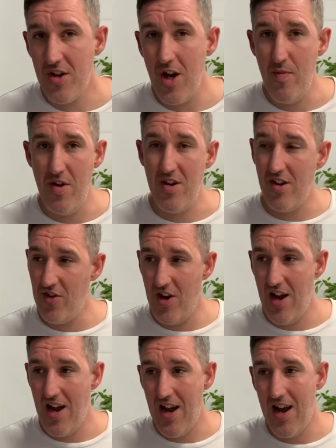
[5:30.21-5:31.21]
It doesn't
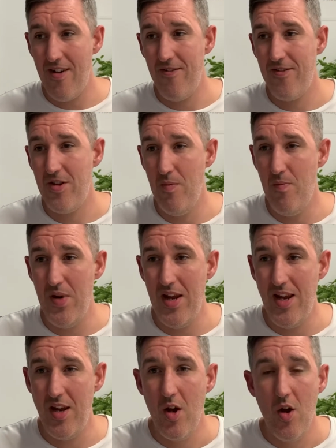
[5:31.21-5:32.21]
have to be
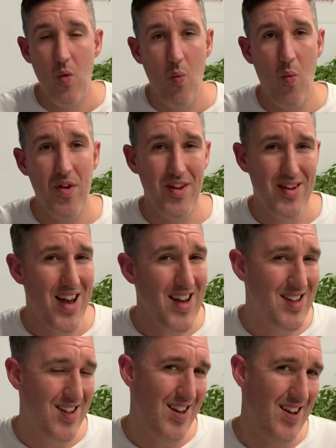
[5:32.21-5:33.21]
with a test at
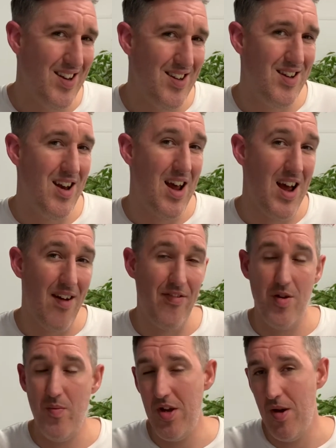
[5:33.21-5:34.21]
the end. It doesn't have to
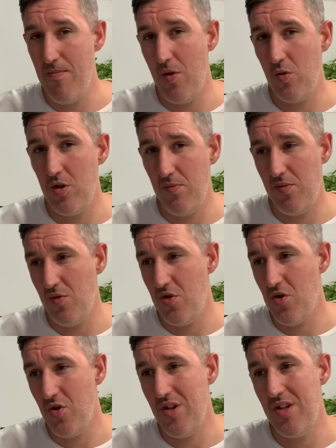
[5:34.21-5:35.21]
be a multiple
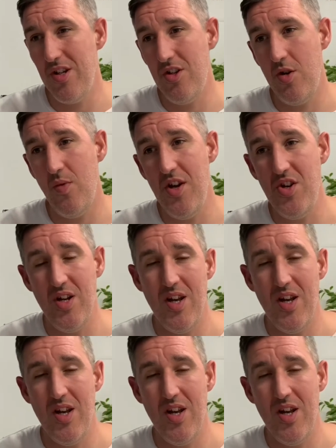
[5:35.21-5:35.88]
choice situation.